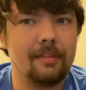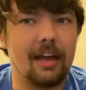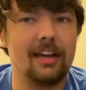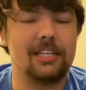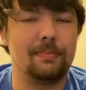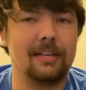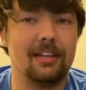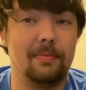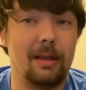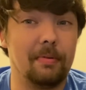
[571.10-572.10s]
expect it
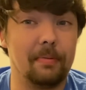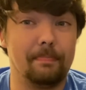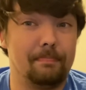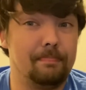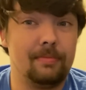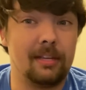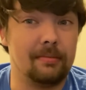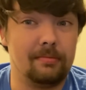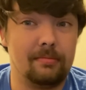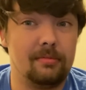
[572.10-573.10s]
to be able
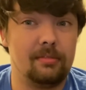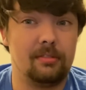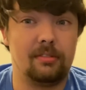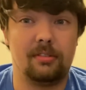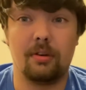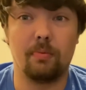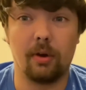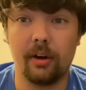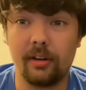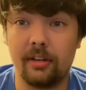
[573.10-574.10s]
to
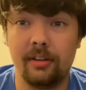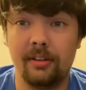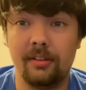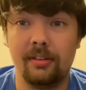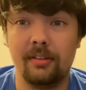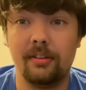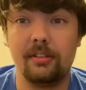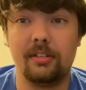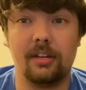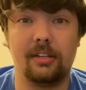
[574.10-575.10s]
work,
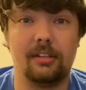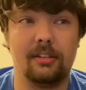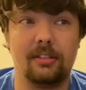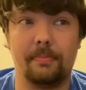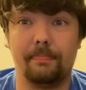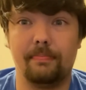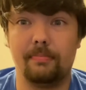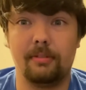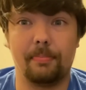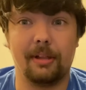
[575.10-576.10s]
to
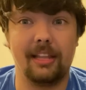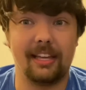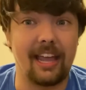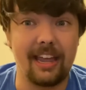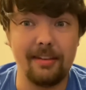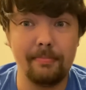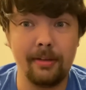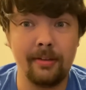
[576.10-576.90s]
play the game.